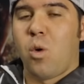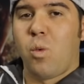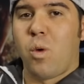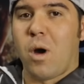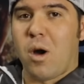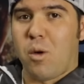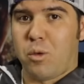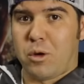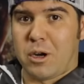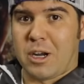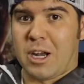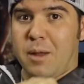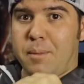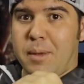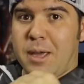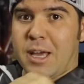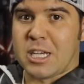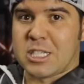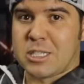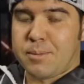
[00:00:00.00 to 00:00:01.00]
what we're gonna
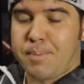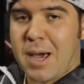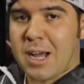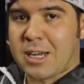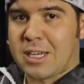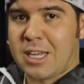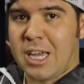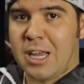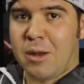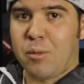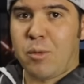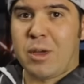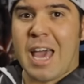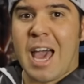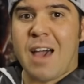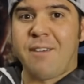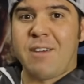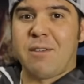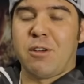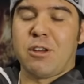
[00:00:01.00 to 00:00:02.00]
be expecting. We
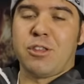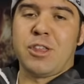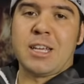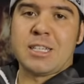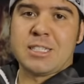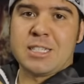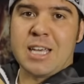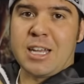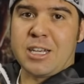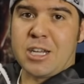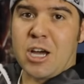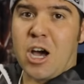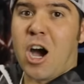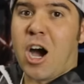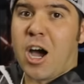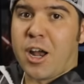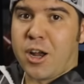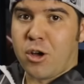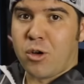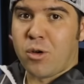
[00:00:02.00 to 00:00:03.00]
have everything set to
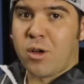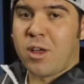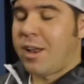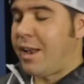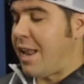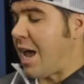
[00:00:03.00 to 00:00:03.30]
auto.